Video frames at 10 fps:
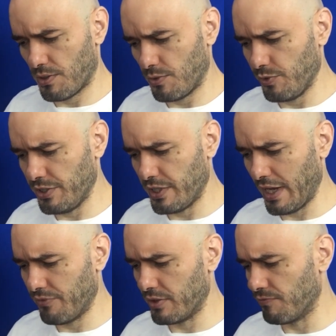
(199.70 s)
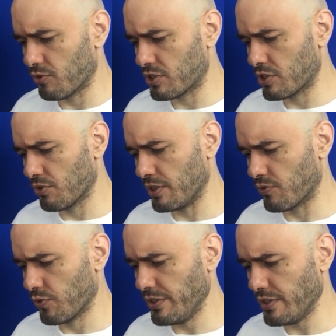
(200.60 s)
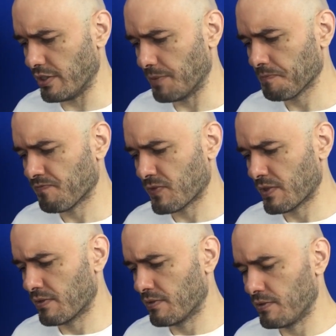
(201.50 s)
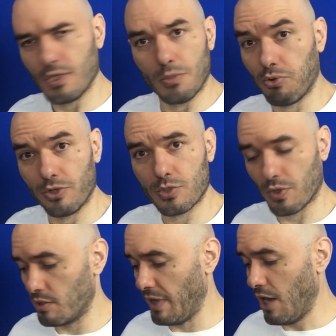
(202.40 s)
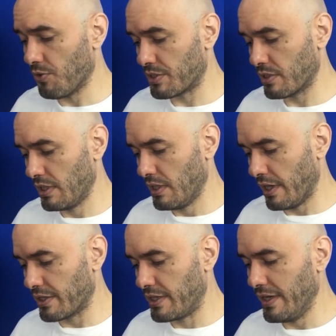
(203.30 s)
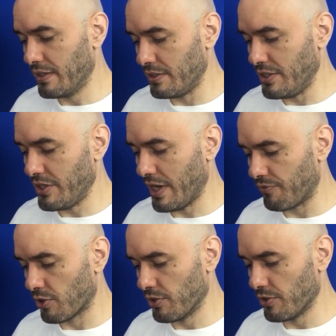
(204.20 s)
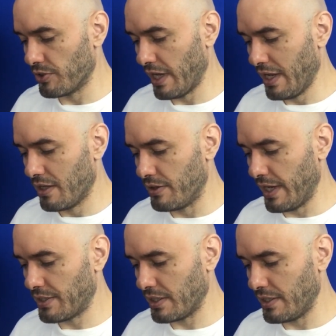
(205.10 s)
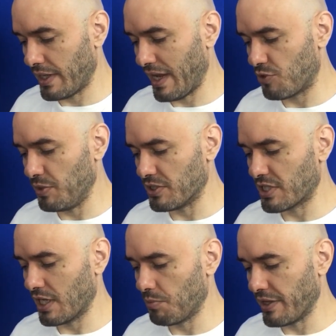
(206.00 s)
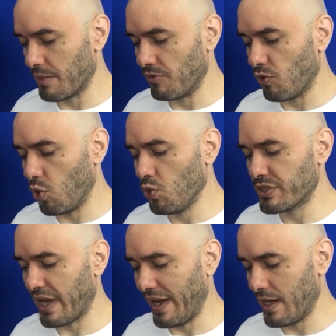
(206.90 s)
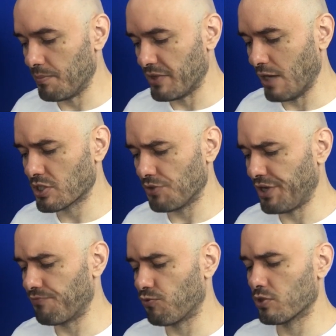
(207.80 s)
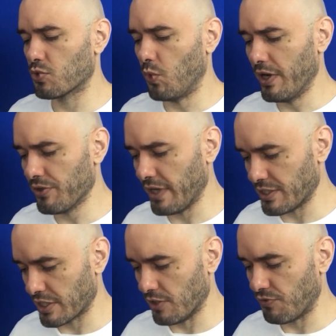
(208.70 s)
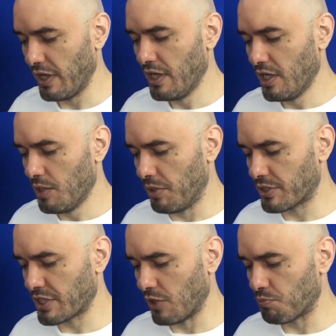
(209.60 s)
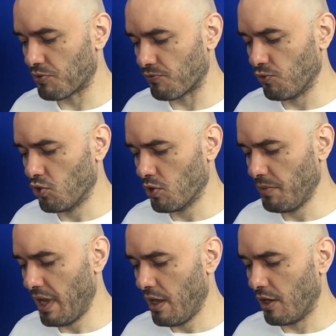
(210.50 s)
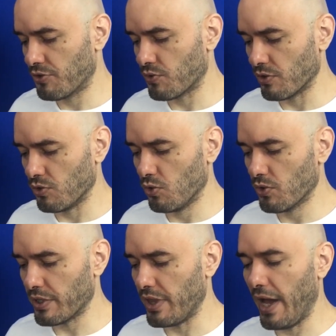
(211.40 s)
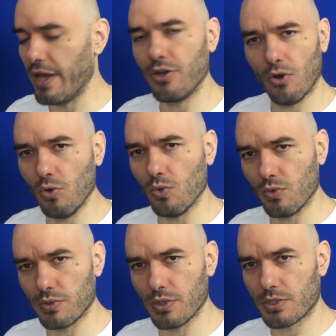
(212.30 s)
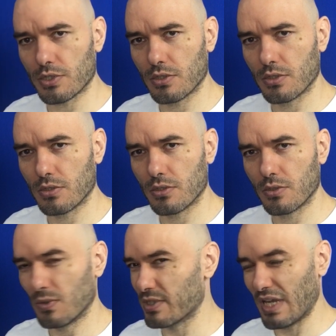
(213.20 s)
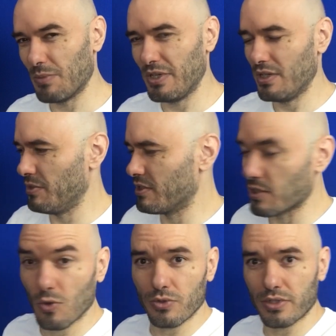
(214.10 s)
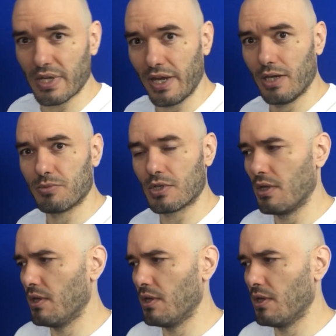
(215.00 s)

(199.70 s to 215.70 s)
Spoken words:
We have in verse 33, he points one of them out. Again, ye have heard that it hath been said by them of old time, thou shalt not forswear thyself, but shalt perform unto the Lord thine oaths. What does that mean? It means in olden times,